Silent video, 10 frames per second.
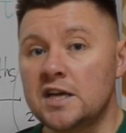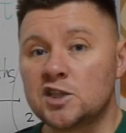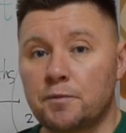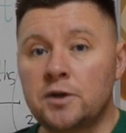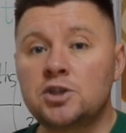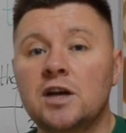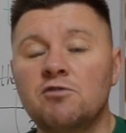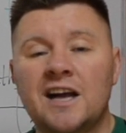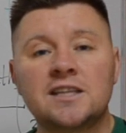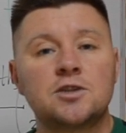
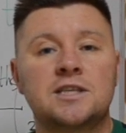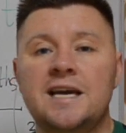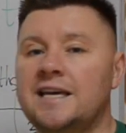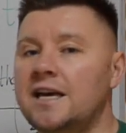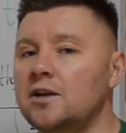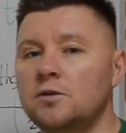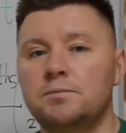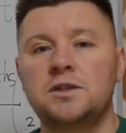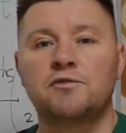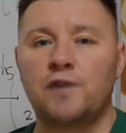Spiritual values, they
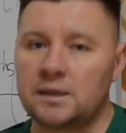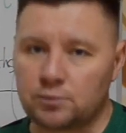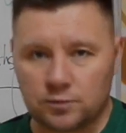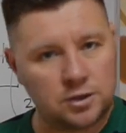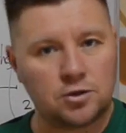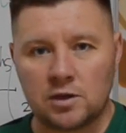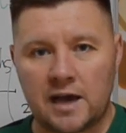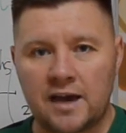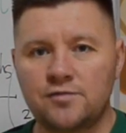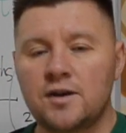cannot be developed within your
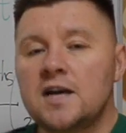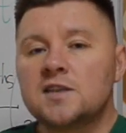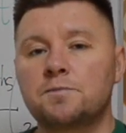life.